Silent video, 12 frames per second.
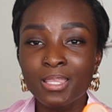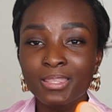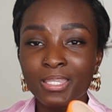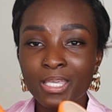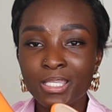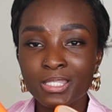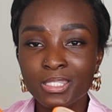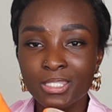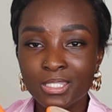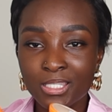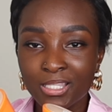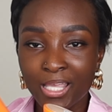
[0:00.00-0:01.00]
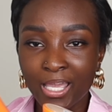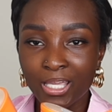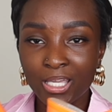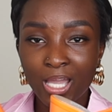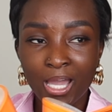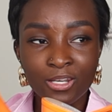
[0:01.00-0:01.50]
This,
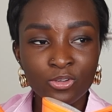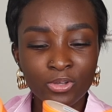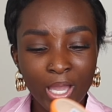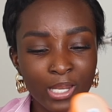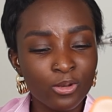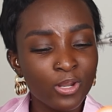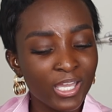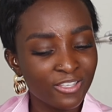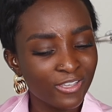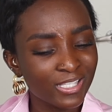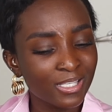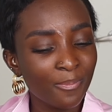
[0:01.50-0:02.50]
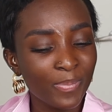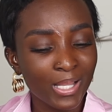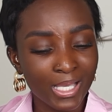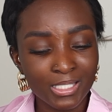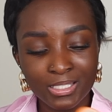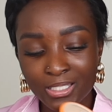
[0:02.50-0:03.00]
like, I don't know, is it
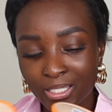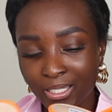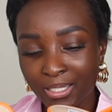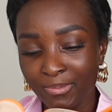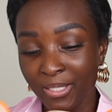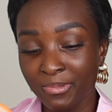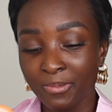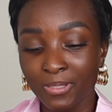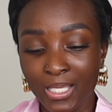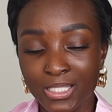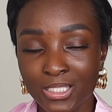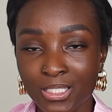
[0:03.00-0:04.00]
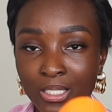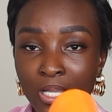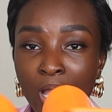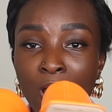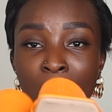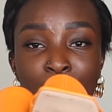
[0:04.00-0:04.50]
plastic? It might be plastic,
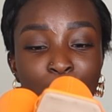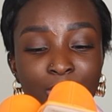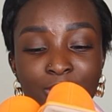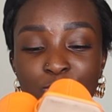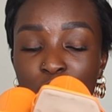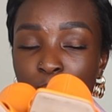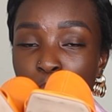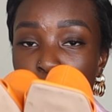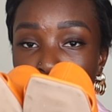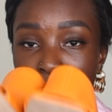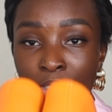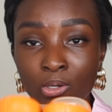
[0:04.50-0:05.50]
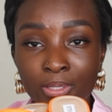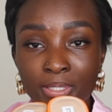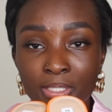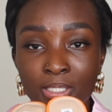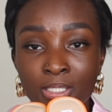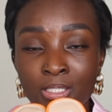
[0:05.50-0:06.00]
but the support on
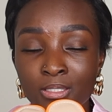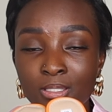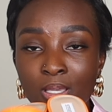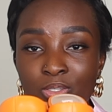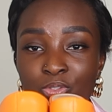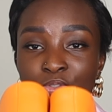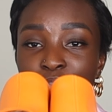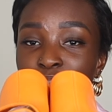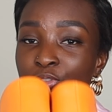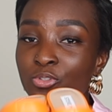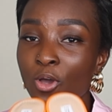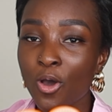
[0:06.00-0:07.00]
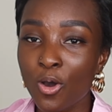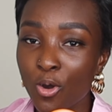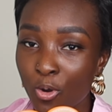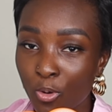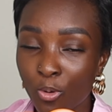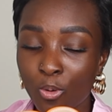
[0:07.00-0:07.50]
these,
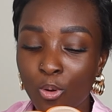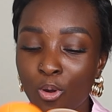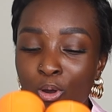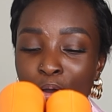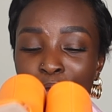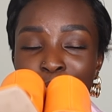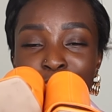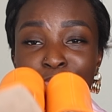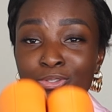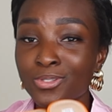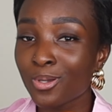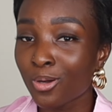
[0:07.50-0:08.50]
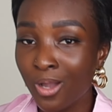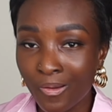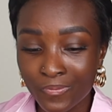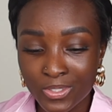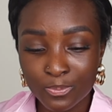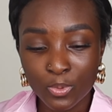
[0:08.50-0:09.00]
so
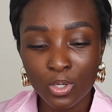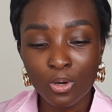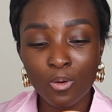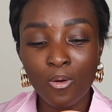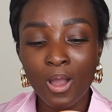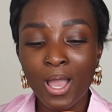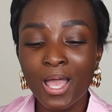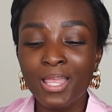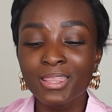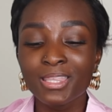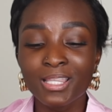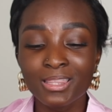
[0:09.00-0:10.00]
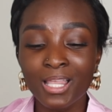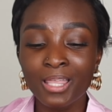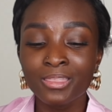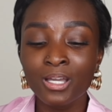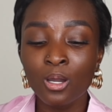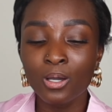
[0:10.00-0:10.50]
comfortable. The
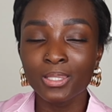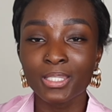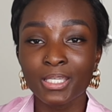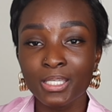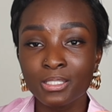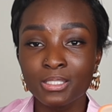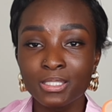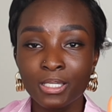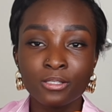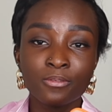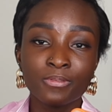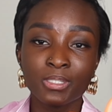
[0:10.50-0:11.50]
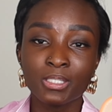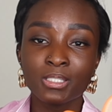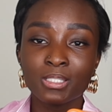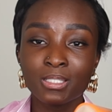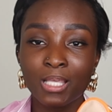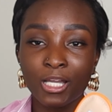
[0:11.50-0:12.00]
leather on the inside of
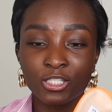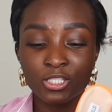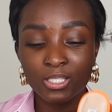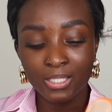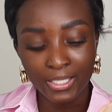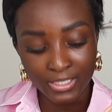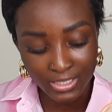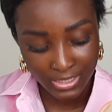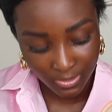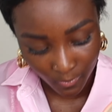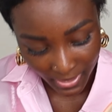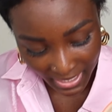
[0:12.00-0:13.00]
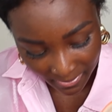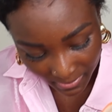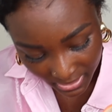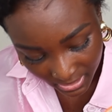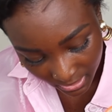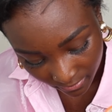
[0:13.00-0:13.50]
these is actually like suede
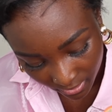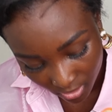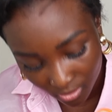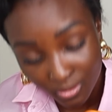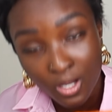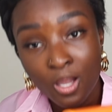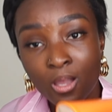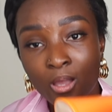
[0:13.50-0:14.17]
material.